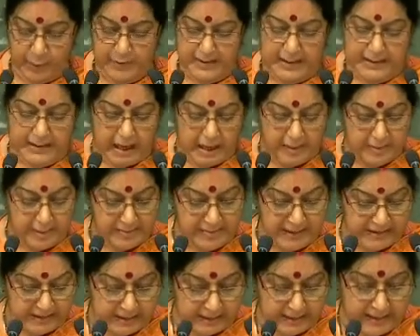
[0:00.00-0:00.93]
We can do
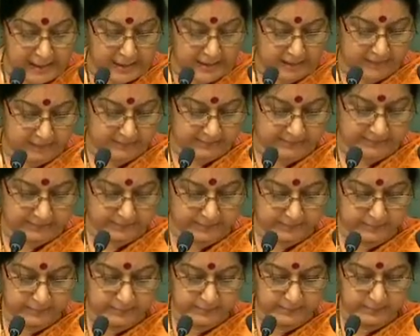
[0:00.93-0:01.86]
it. We
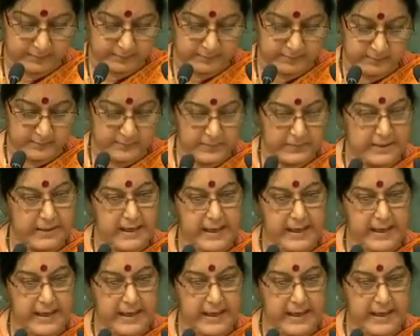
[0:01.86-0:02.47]
must do this.